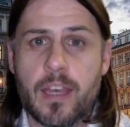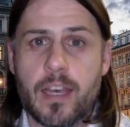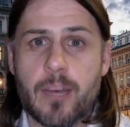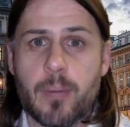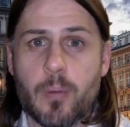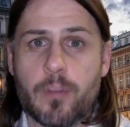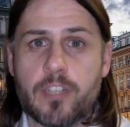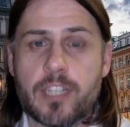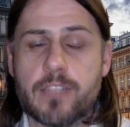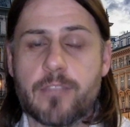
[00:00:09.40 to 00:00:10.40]
uh, but we've
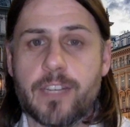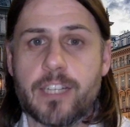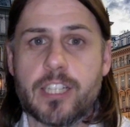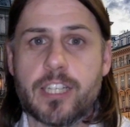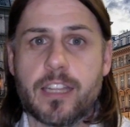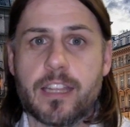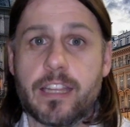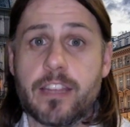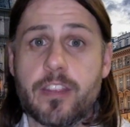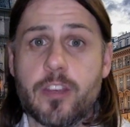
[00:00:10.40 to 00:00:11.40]
just finished
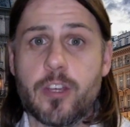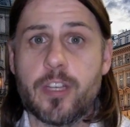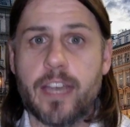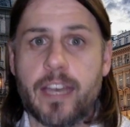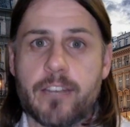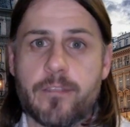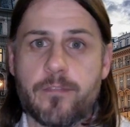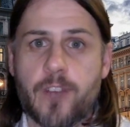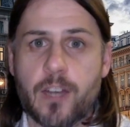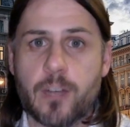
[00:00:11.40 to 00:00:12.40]
the third and
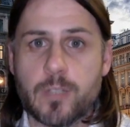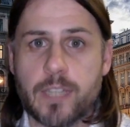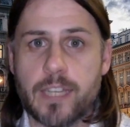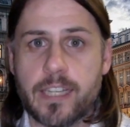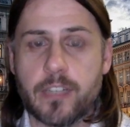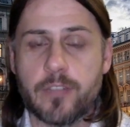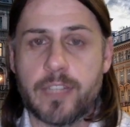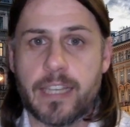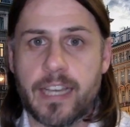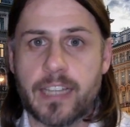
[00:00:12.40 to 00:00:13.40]
final day of
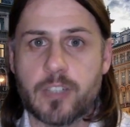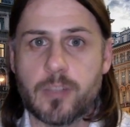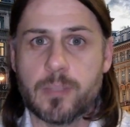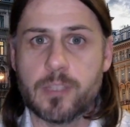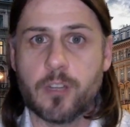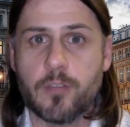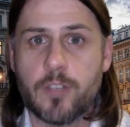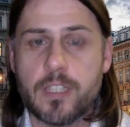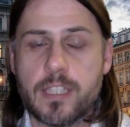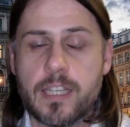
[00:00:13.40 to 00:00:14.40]
the ECTRIMS
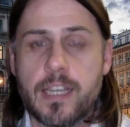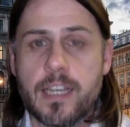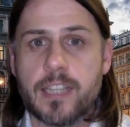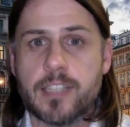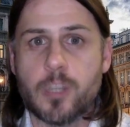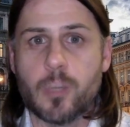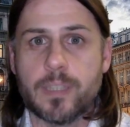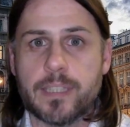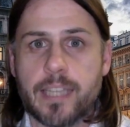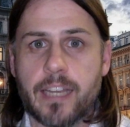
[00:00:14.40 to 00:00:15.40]
conference. And so
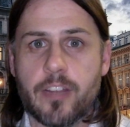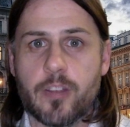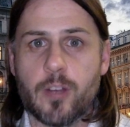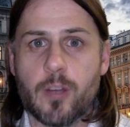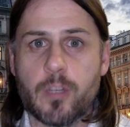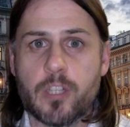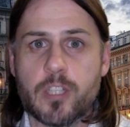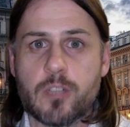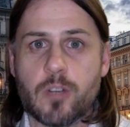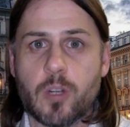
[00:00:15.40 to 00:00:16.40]
once again, I thought I would
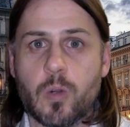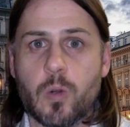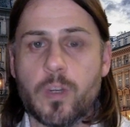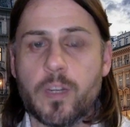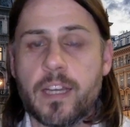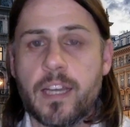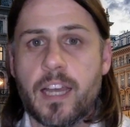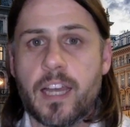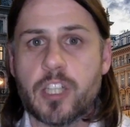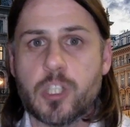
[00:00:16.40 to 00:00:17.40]
just record
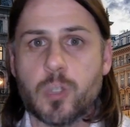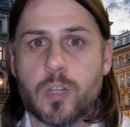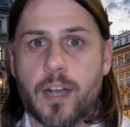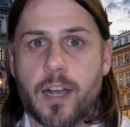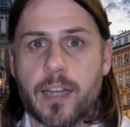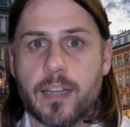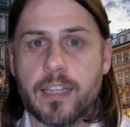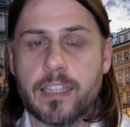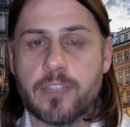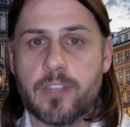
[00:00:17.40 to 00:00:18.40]
a short
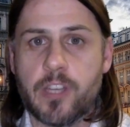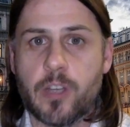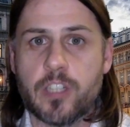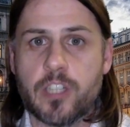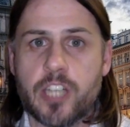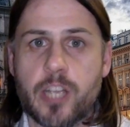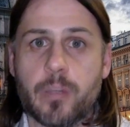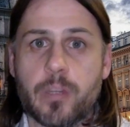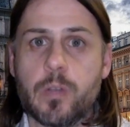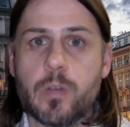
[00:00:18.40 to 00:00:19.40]
highlights video to share
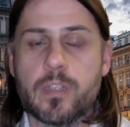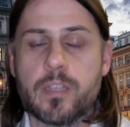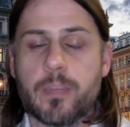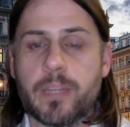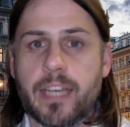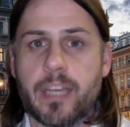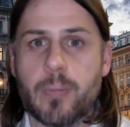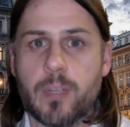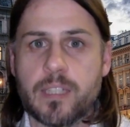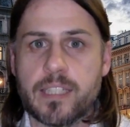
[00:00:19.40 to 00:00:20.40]
with you some of the key
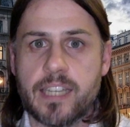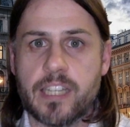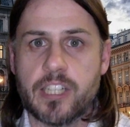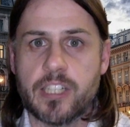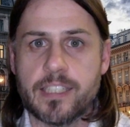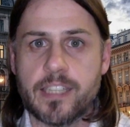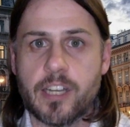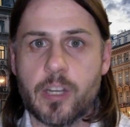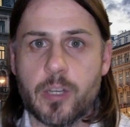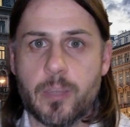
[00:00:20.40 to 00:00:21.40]
presentations that I
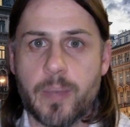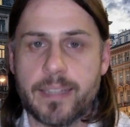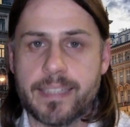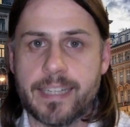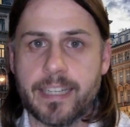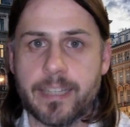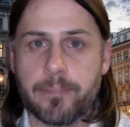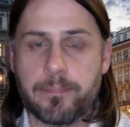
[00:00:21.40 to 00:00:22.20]
heard about today.